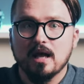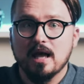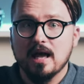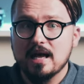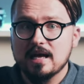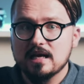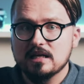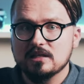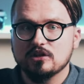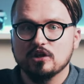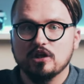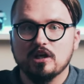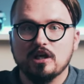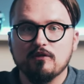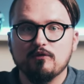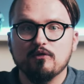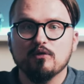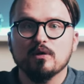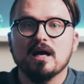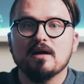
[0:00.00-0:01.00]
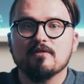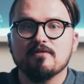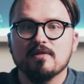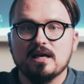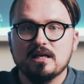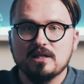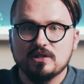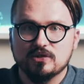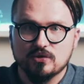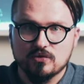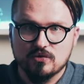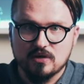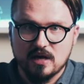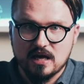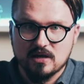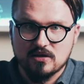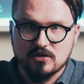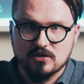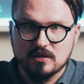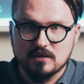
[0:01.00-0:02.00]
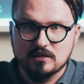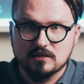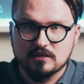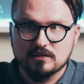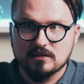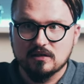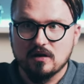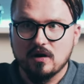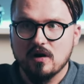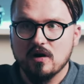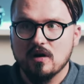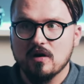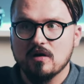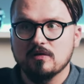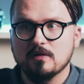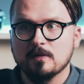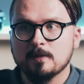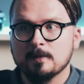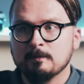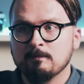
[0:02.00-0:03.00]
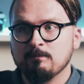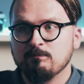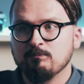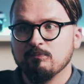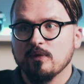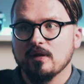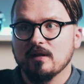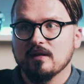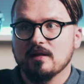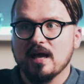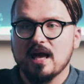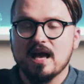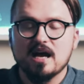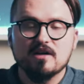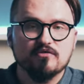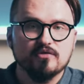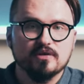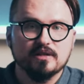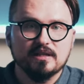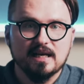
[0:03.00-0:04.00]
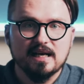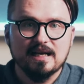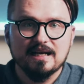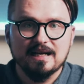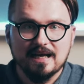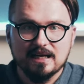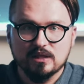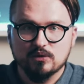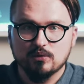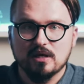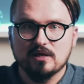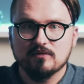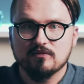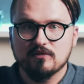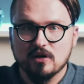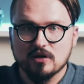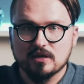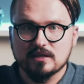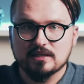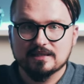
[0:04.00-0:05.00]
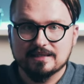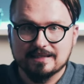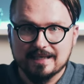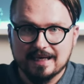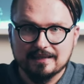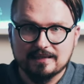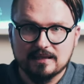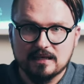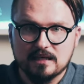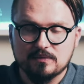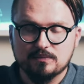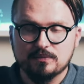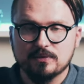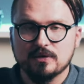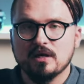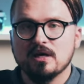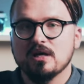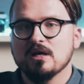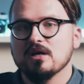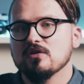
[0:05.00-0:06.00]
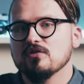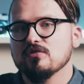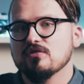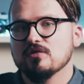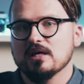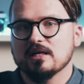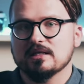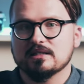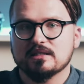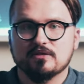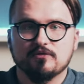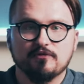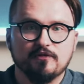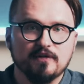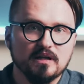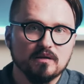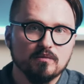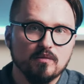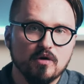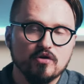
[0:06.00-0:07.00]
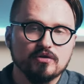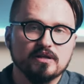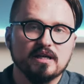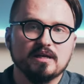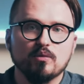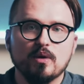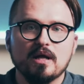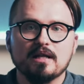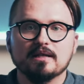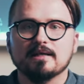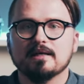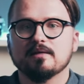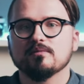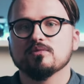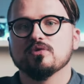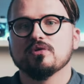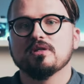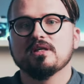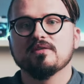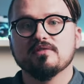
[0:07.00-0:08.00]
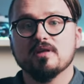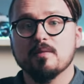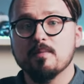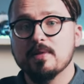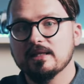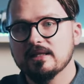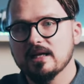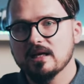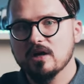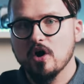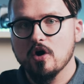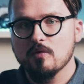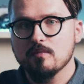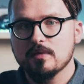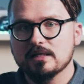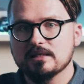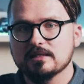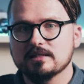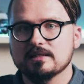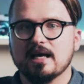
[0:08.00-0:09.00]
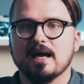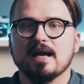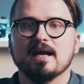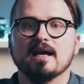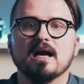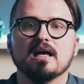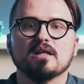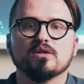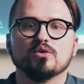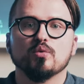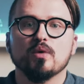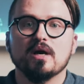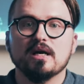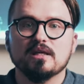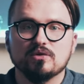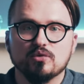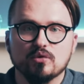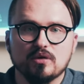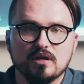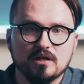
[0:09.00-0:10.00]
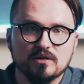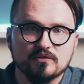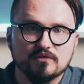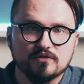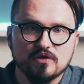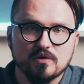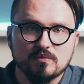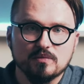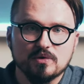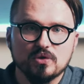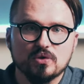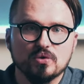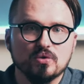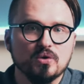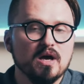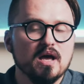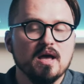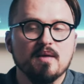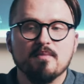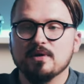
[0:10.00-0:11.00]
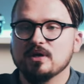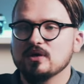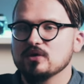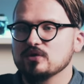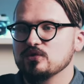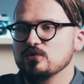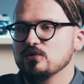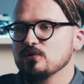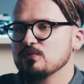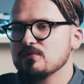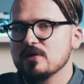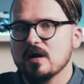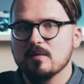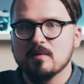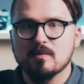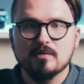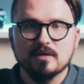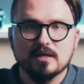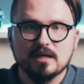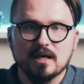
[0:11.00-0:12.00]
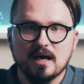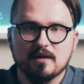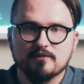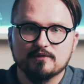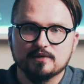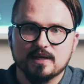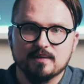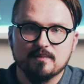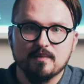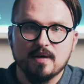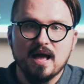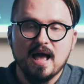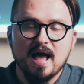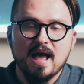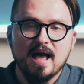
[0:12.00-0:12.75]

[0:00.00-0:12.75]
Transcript: And if you have any suggestions on the everyday lightweight vlogging setup, just feel more than welcome to leave them in the comments. I can't wait to hear from you because you probably have some